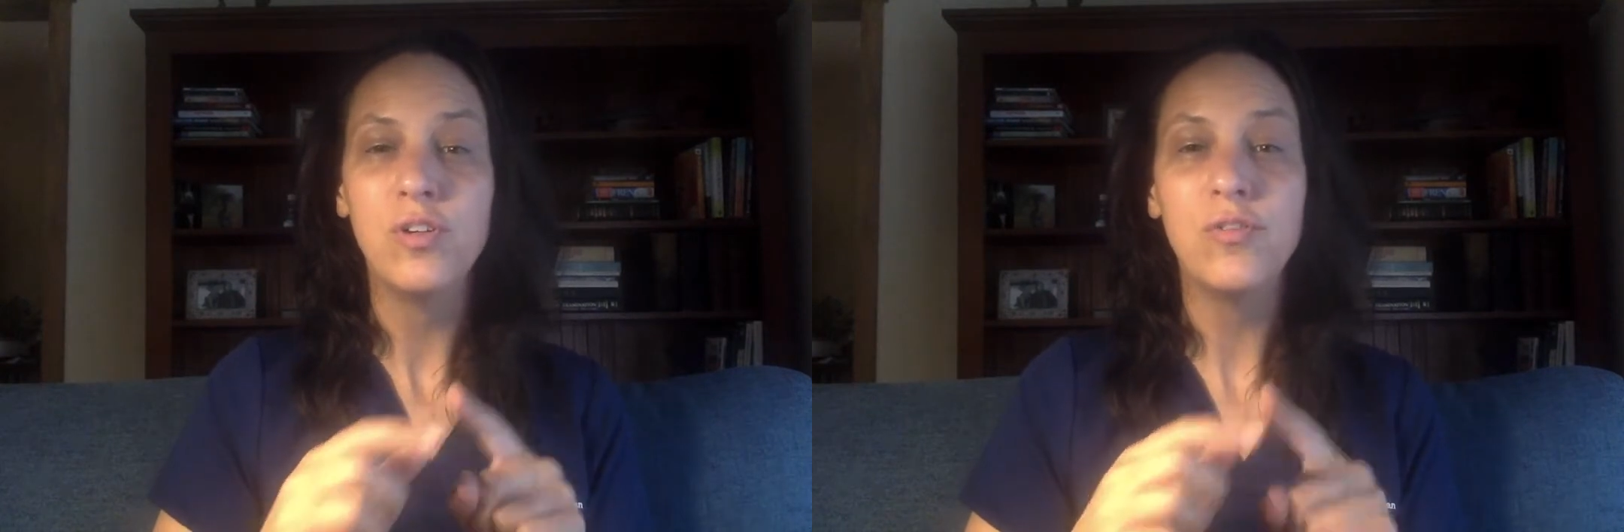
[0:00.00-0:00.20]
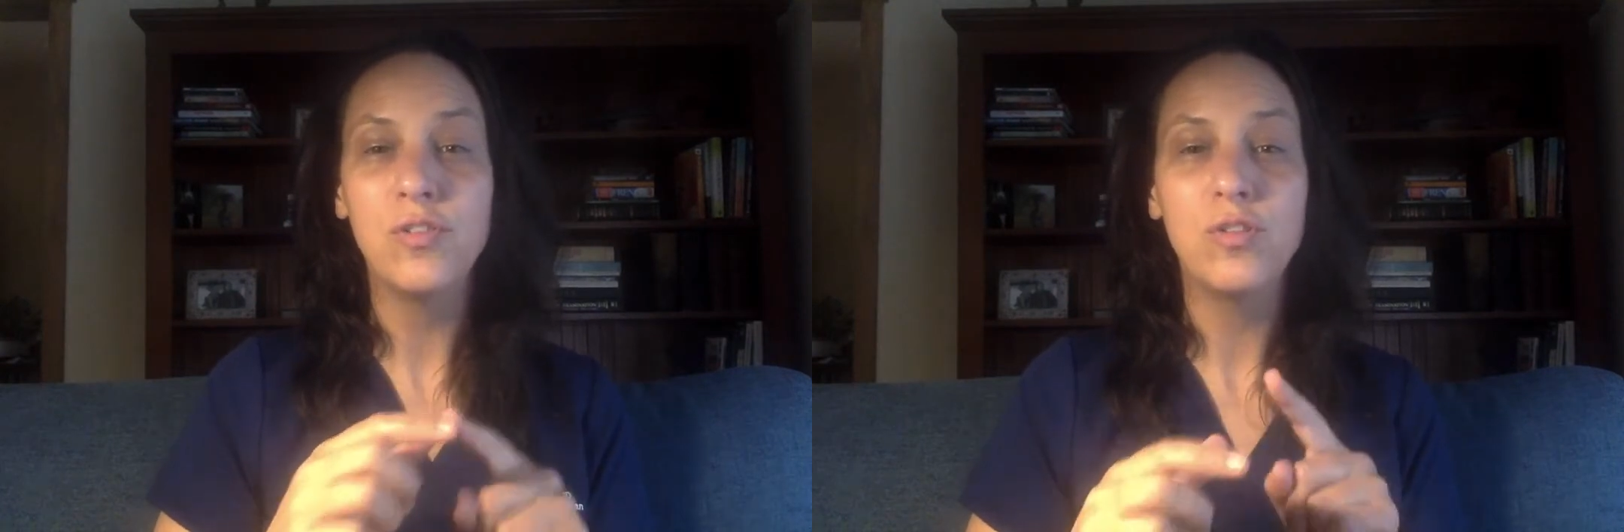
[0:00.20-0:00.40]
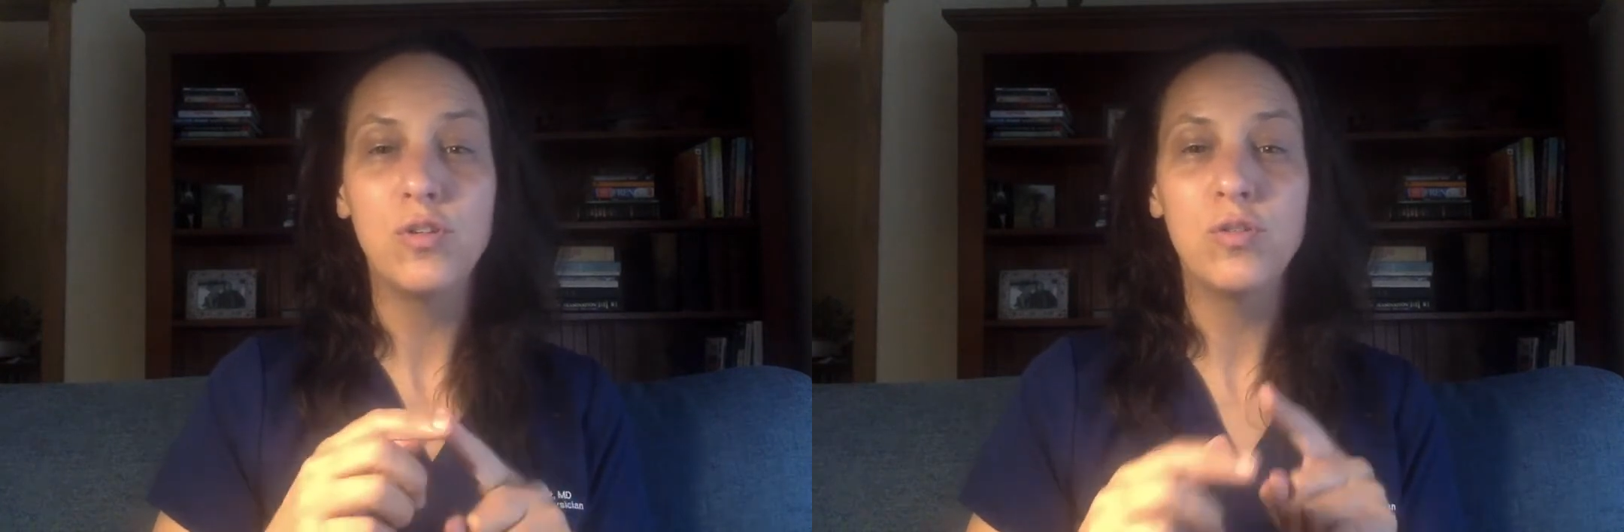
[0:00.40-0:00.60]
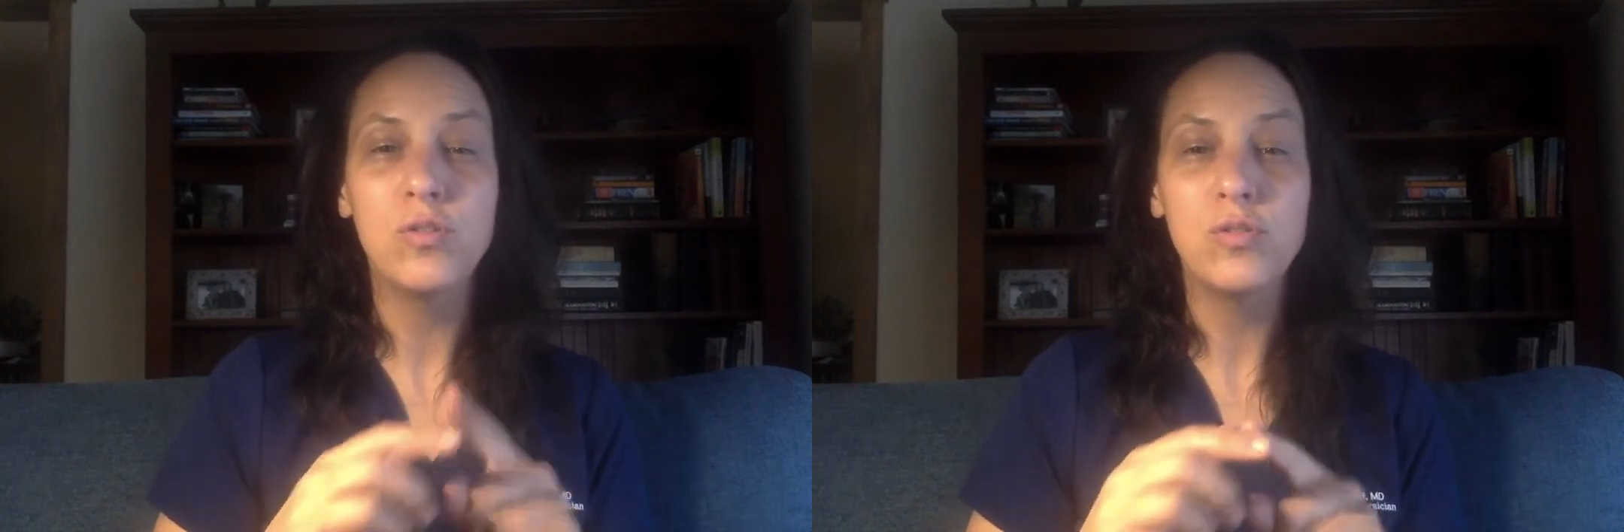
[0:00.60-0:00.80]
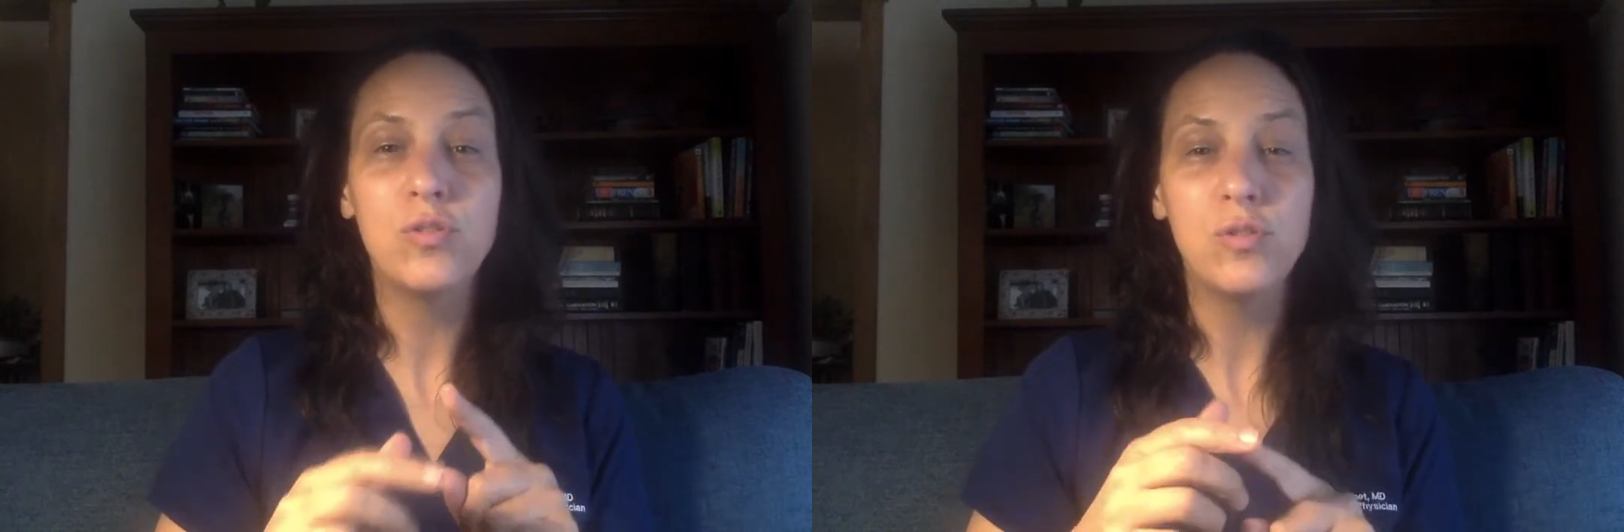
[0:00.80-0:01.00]
for
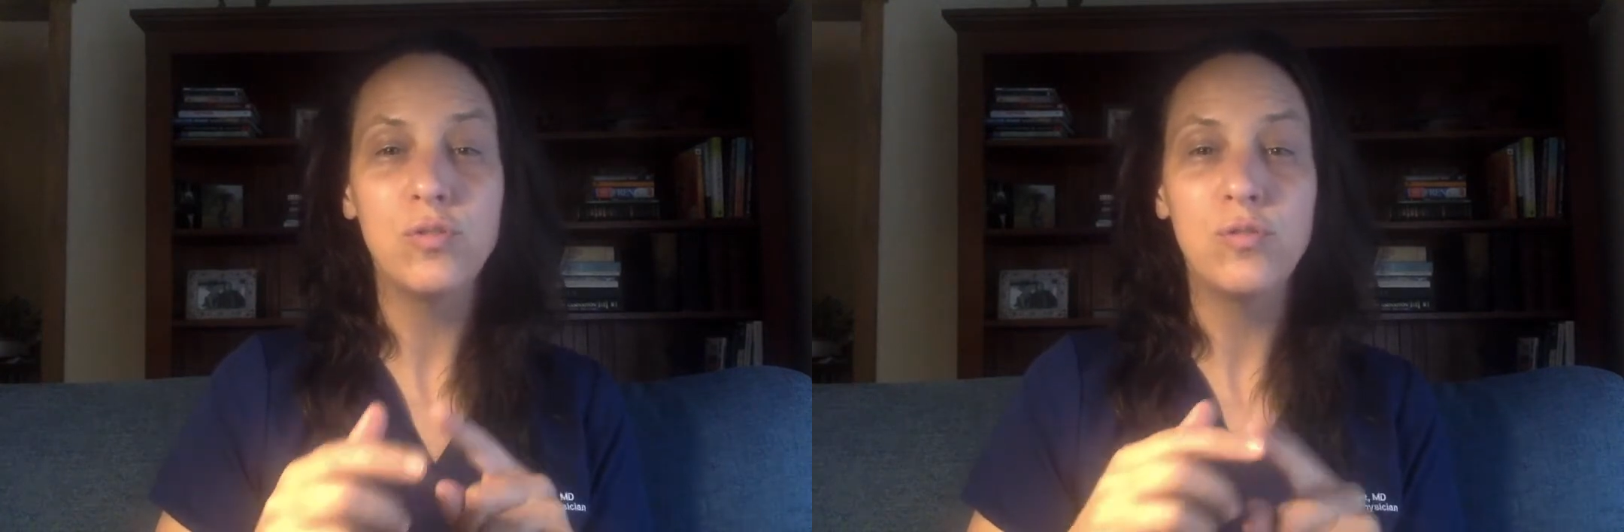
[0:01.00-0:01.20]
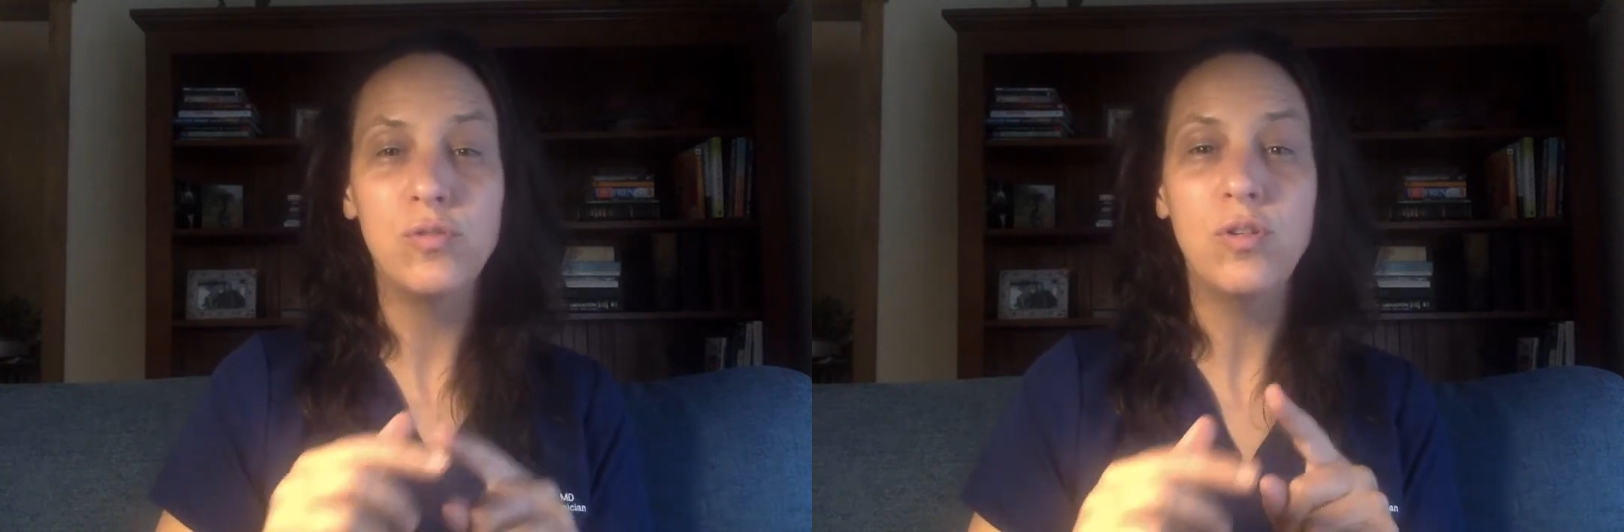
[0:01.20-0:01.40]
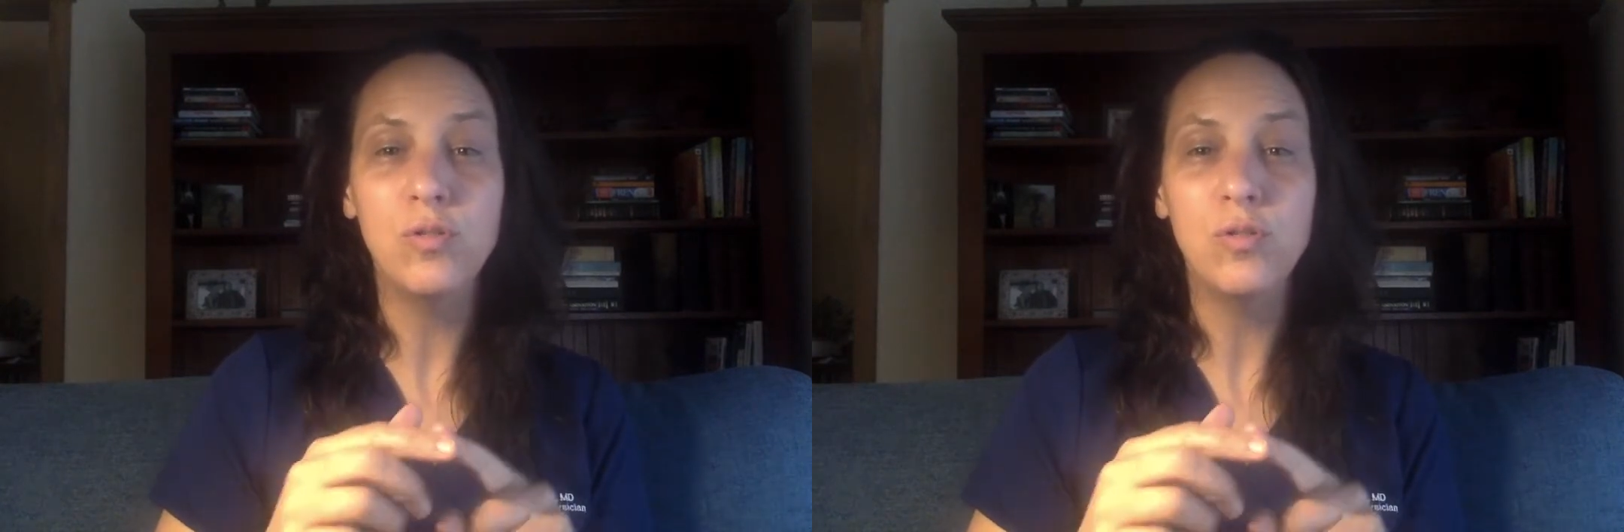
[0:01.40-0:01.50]
those who